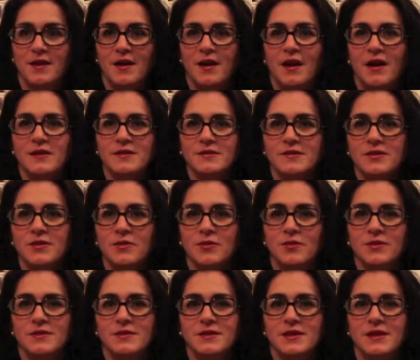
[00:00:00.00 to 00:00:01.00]
And
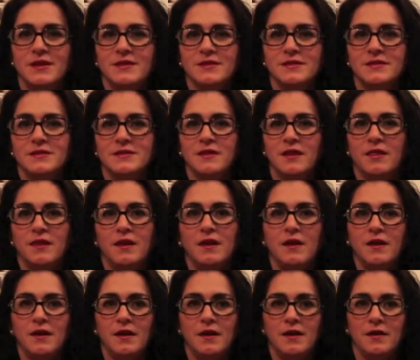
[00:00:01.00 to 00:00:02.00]
so it's his
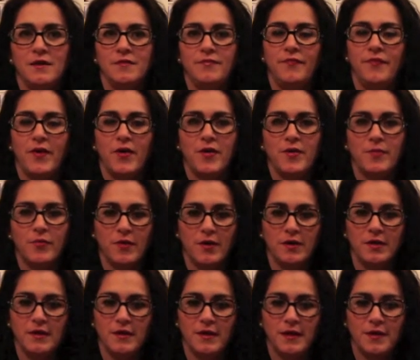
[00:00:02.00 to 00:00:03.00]
thinking very
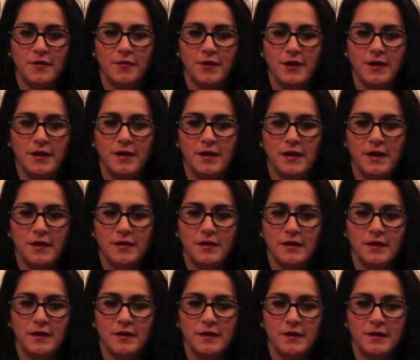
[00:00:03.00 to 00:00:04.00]
broadly that way that I
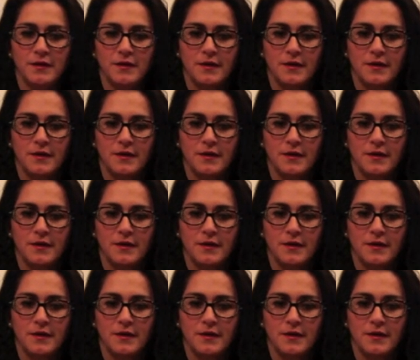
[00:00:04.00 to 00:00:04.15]
think